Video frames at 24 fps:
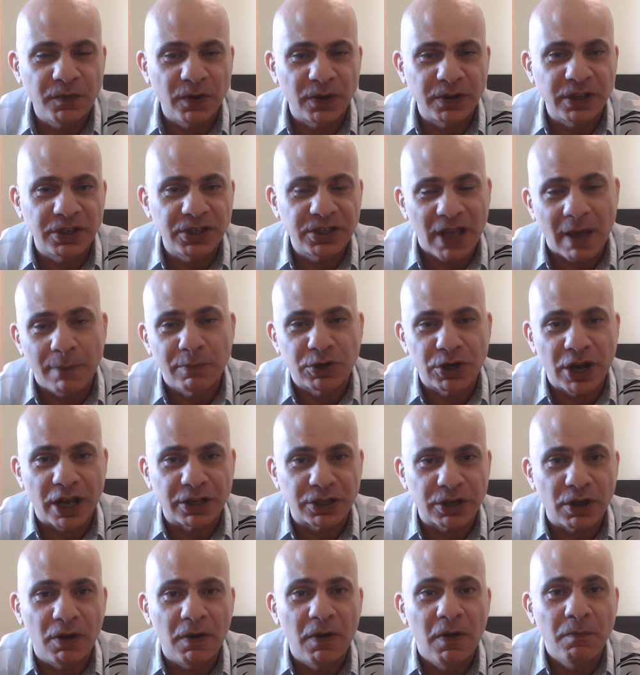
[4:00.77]
for the
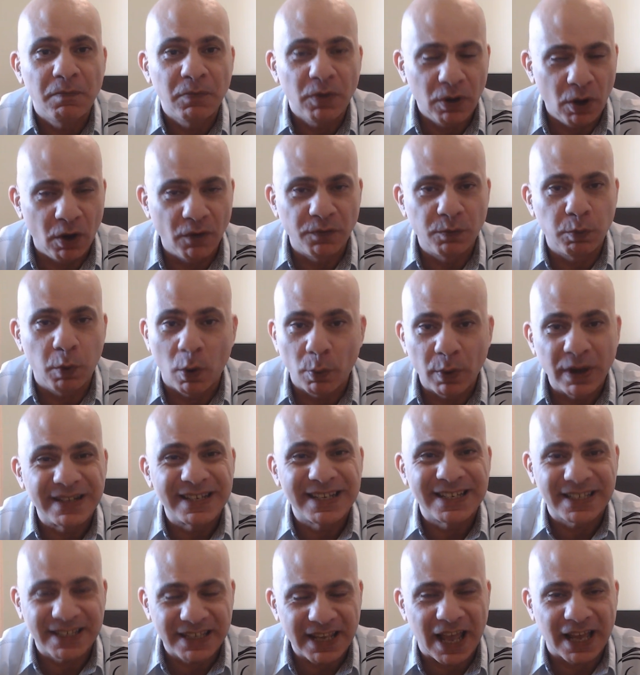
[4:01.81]
subject of what we're
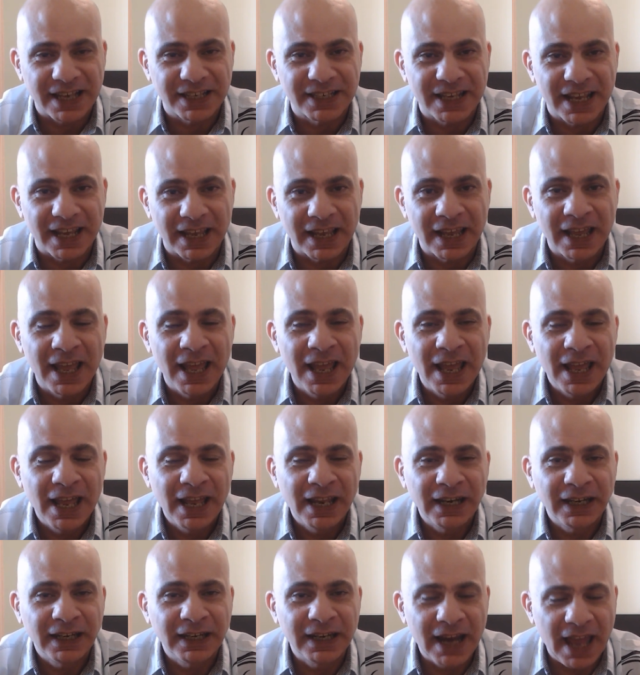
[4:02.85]
discussing
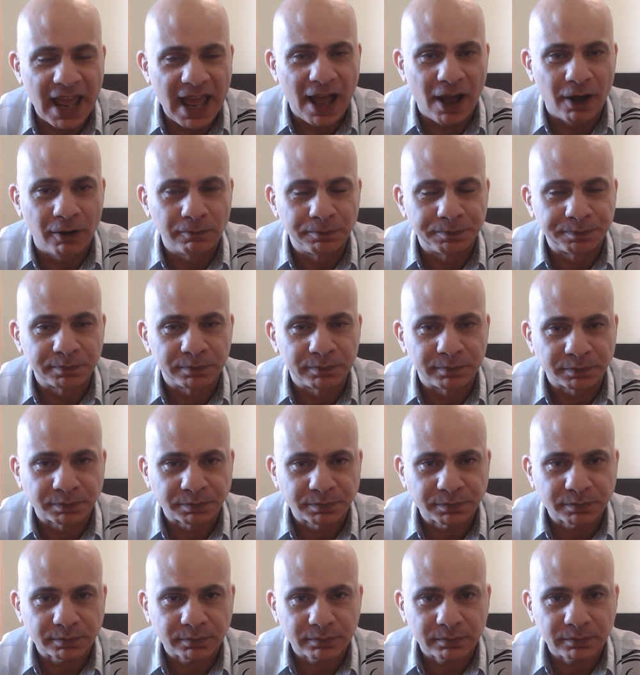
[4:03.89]
now.
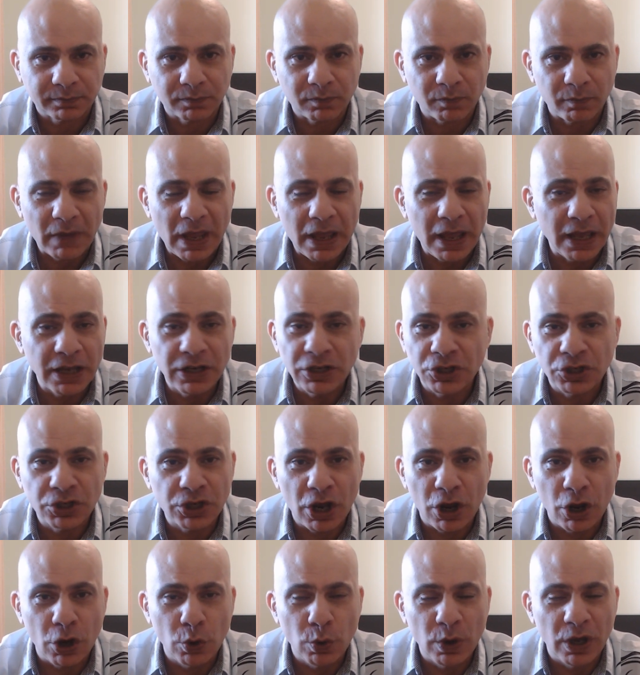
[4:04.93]
And
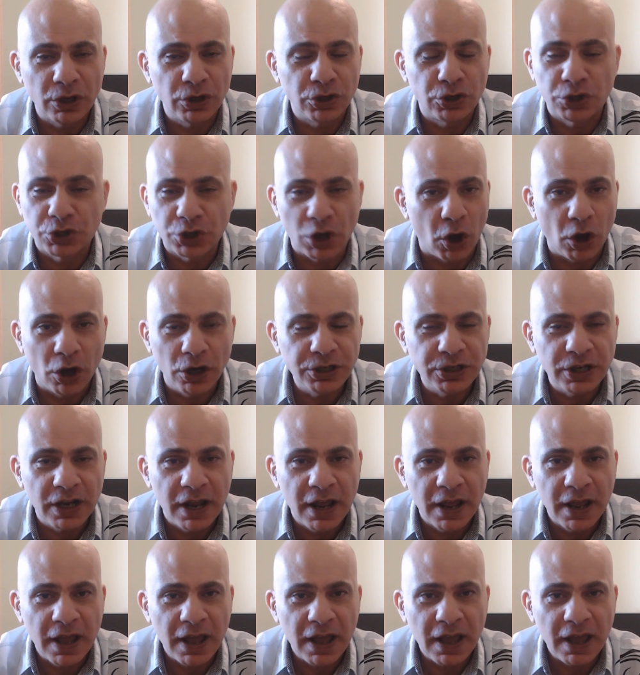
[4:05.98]
so Zod
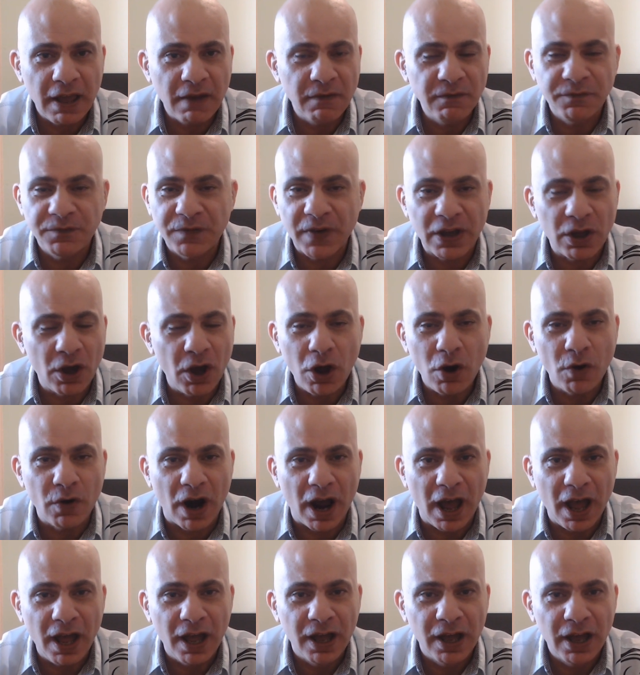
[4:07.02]
and
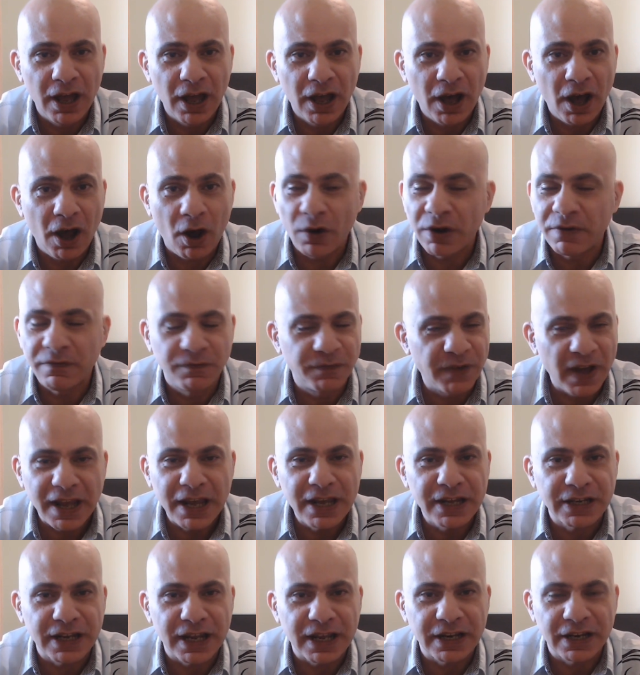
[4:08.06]
Faora are
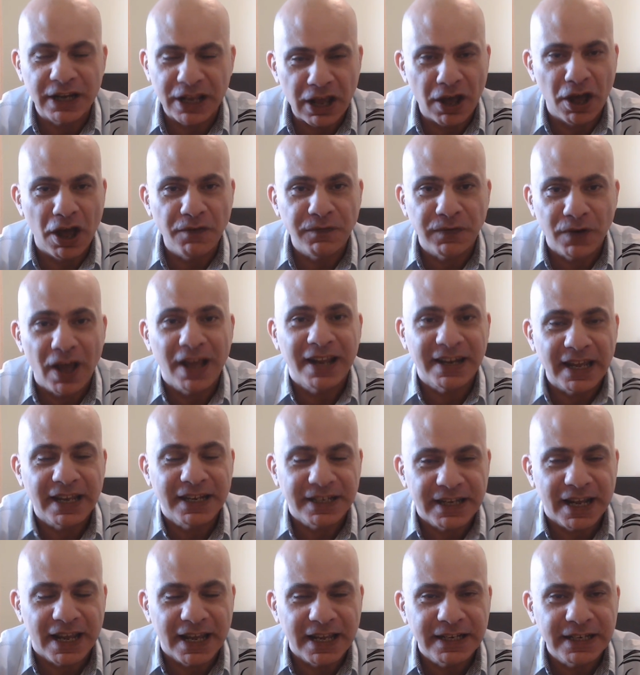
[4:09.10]
invading the Earth like they
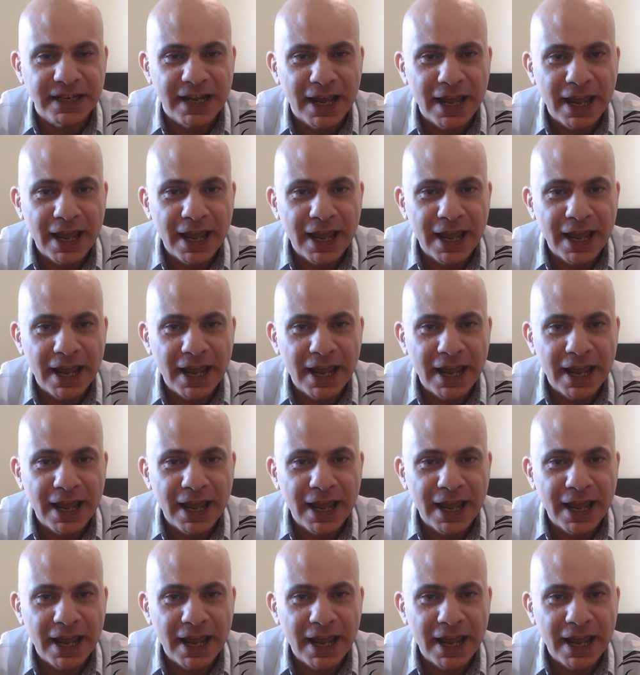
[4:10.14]
did